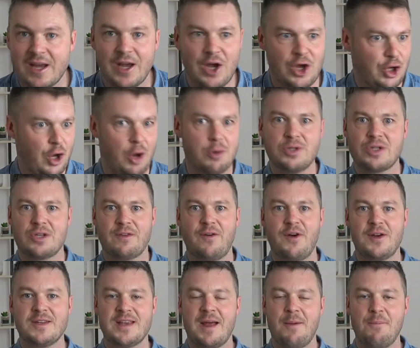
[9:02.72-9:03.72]
like a ghost
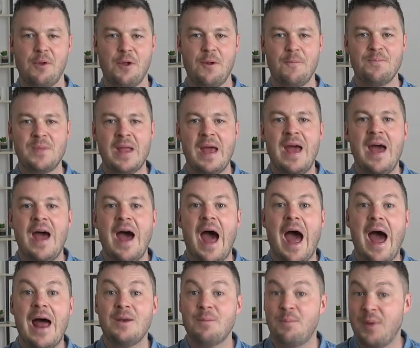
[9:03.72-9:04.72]
for example,
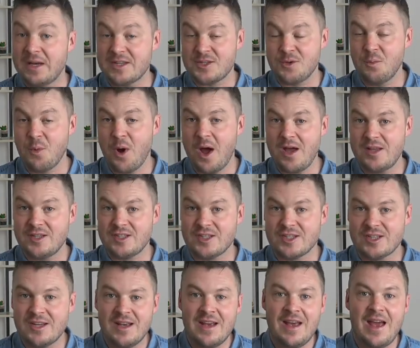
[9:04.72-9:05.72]
and pick some
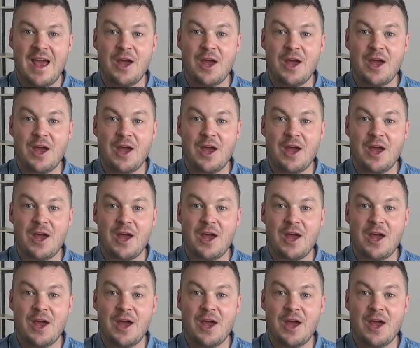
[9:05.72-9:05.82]
words.